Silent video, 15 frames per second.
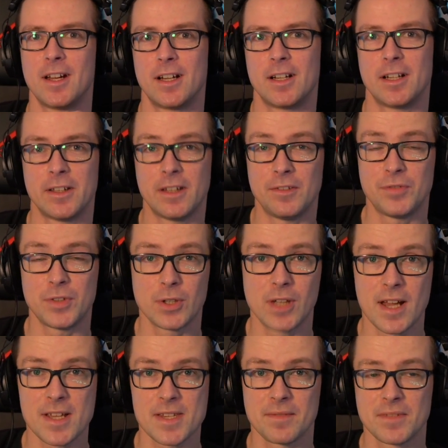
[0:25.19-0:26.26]
If you
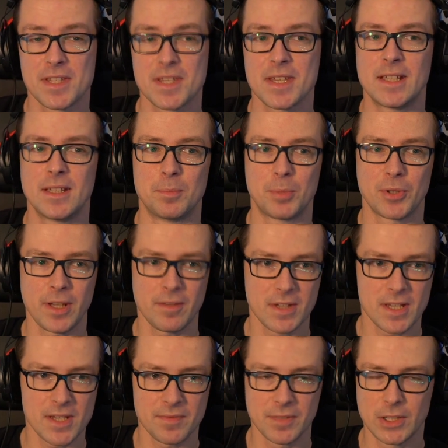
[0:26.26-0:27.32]
guys haven't seen the
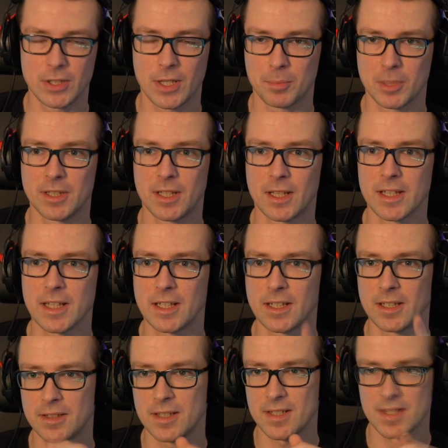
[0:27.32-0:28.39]
previous video, I'm gonna link
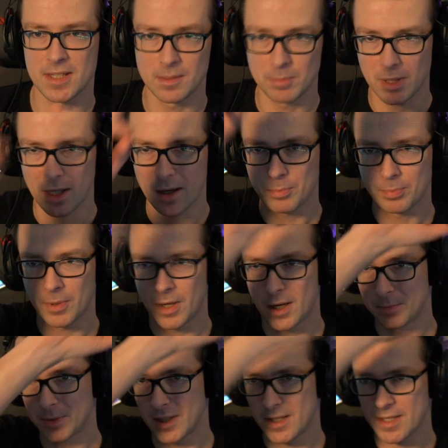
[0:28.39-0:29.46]
it. It's gonna be
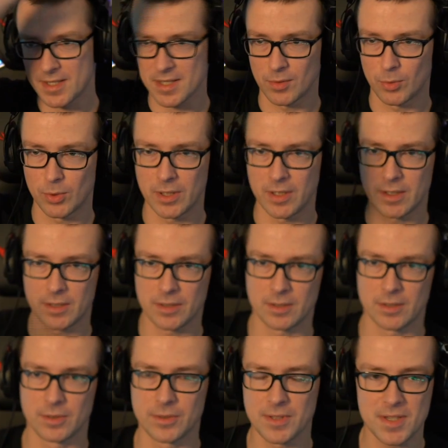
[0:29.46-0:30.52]
up there somewhere
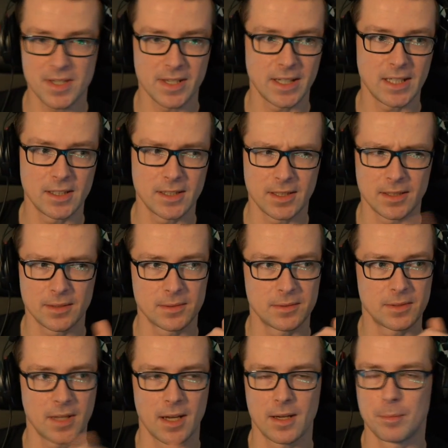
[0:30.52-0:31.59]
on the screen,
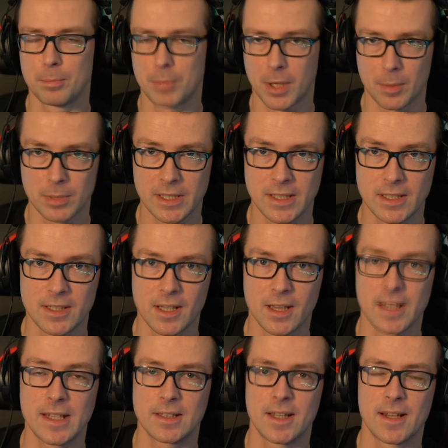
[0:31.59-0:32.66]
and I'm probably gonna
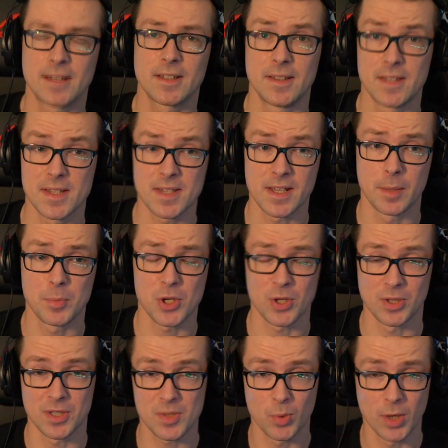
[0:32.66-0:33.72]
link that in
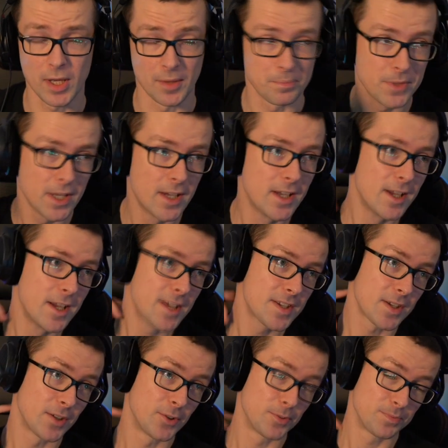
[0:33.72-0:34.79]
description as well.
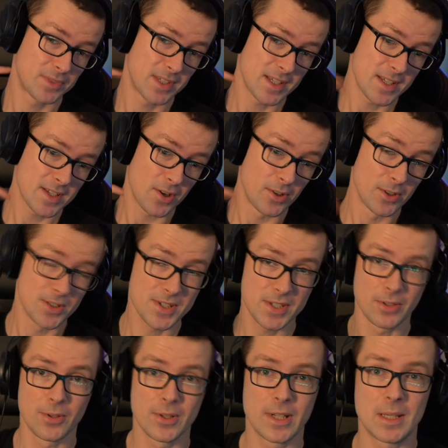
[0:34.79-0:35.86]
So this whole
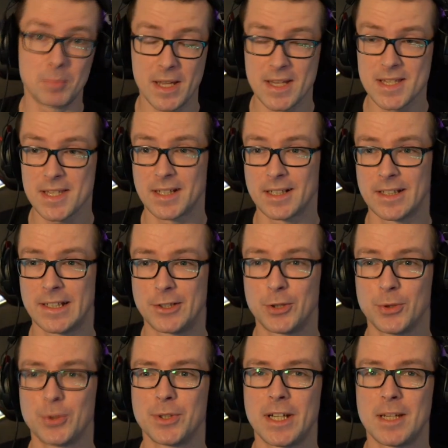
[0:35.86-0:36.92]
story basically
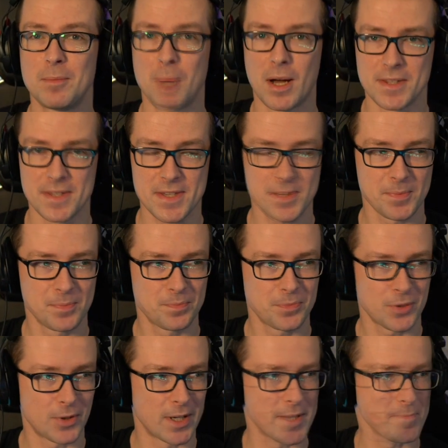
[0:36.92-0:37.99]
took 3 months,
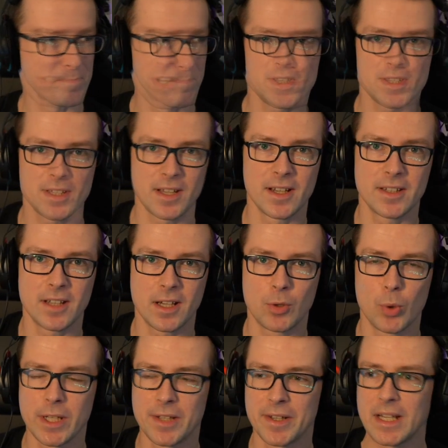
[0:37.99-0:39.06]
right? Kind of
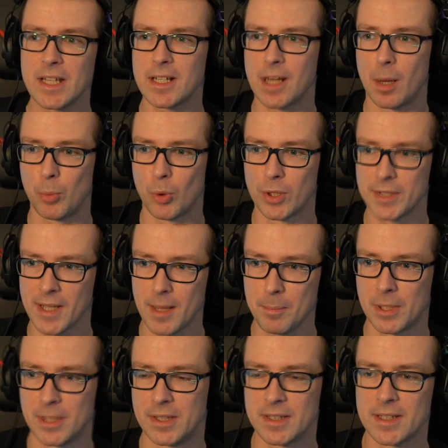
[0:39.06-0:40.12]
quick recap what
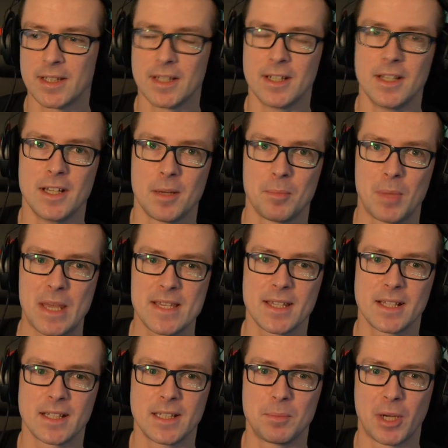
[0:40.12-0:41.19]
happened.
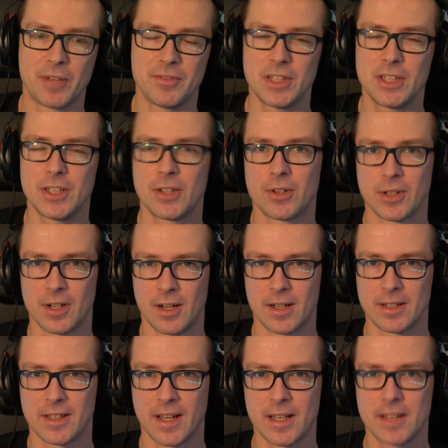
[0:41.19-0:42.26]
Basically, my video
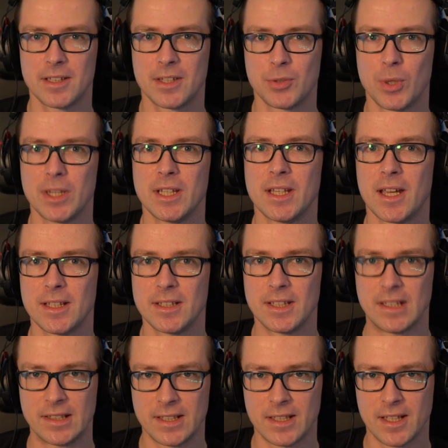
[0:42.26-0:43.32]
card, I had the
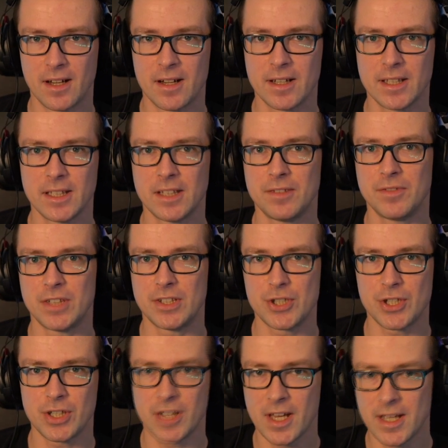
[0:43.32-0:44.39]
2080 Ti
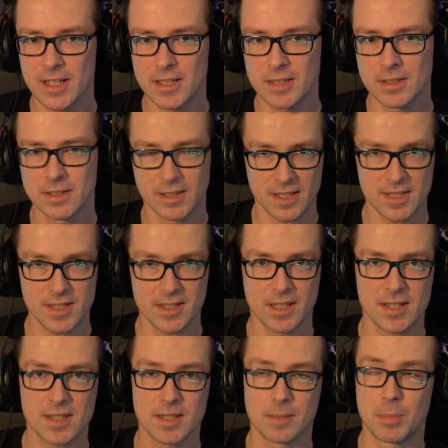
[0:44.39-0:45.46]
EVGA.
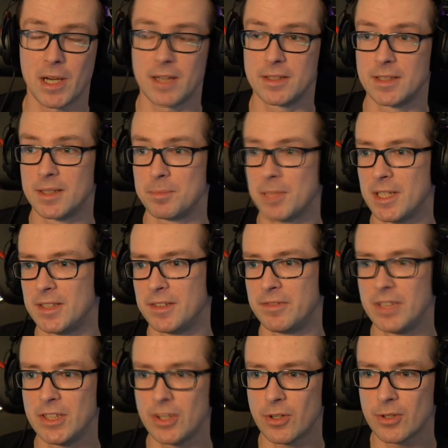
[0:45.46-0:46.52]
That's the brand that made the
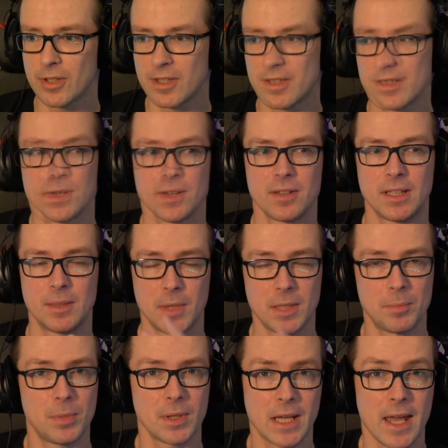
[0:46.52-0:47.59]
video card.
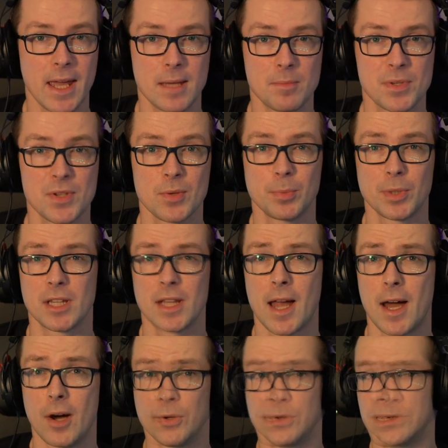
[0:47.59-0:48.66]
It became super
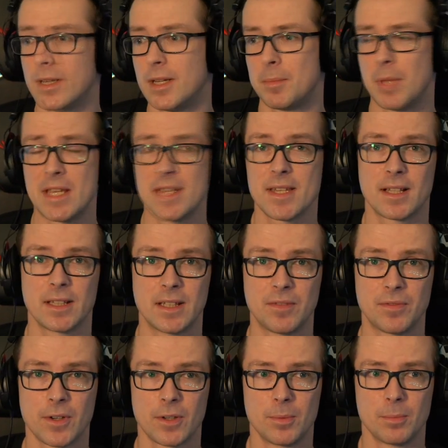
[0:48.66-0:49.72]
loud. Basically,
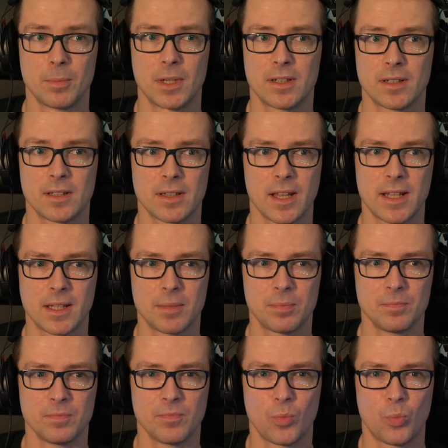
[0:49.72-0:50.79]
from like
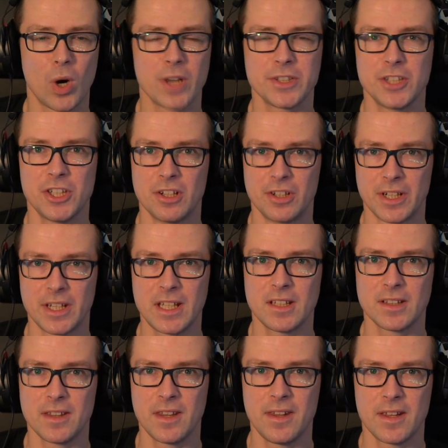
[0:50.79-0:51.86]
1 year
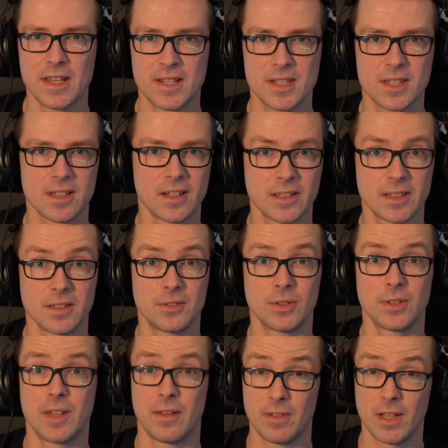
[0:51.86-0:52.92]
in, it started to
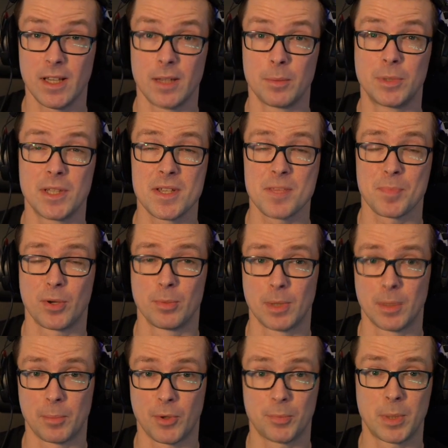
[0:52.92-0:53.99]
develop this
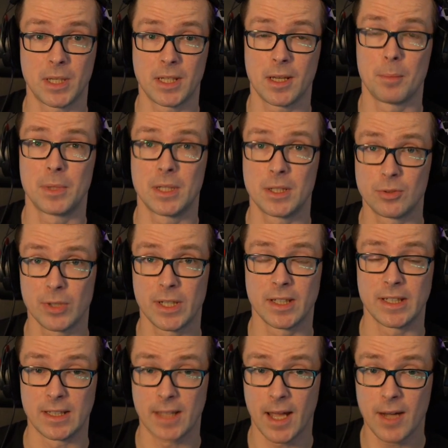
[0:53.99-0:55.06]
problem of becoming
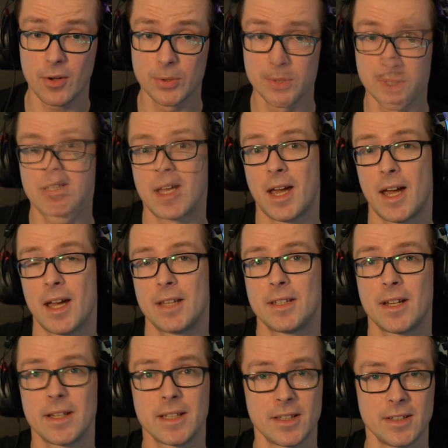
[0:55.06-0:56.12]
really loud, and
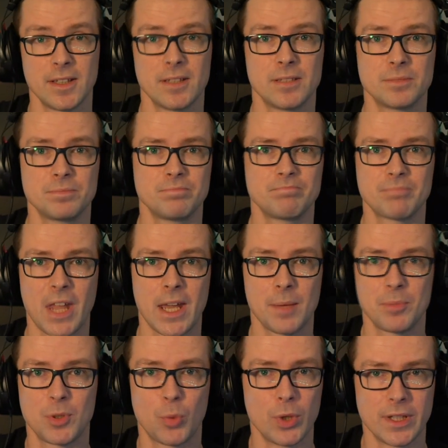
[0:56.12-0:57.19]
I kind of
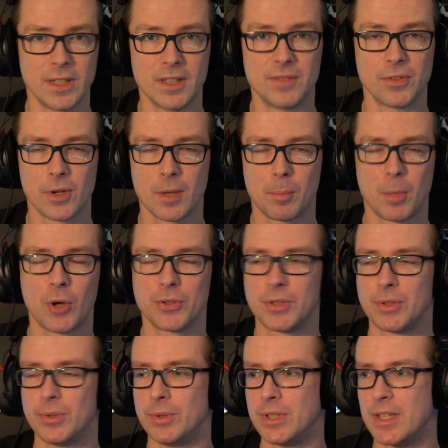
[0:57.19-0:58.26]
kept with it for about
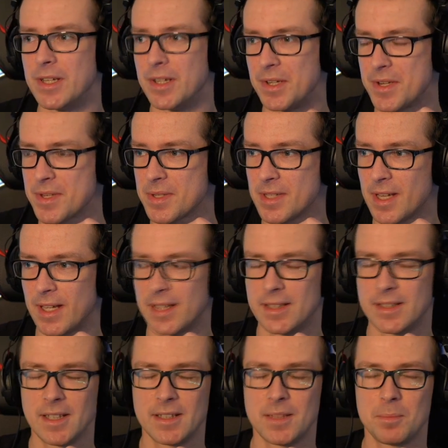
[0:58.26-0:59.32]
2 years, and
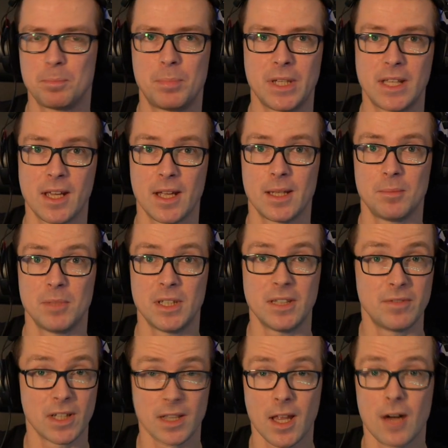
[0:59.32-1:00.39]
then it became
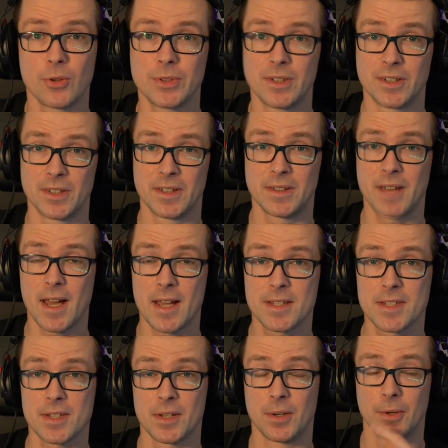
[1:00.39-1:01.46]
even louder than that,
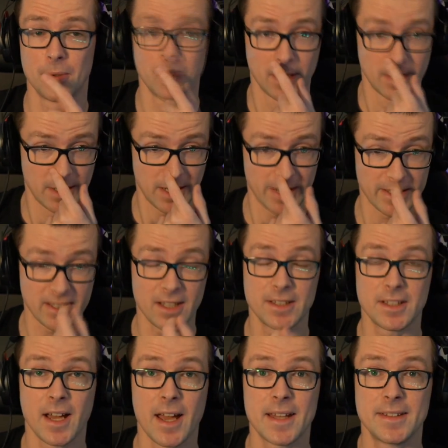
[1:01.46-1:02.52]
so I kind
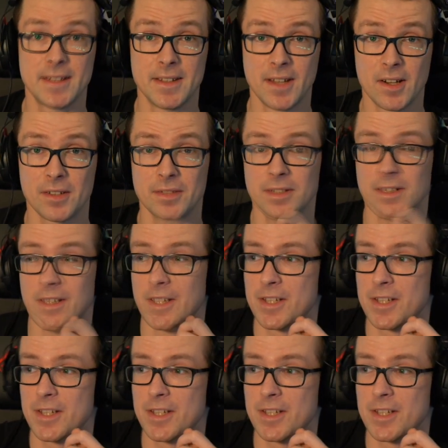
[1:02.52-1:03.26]
of had enough.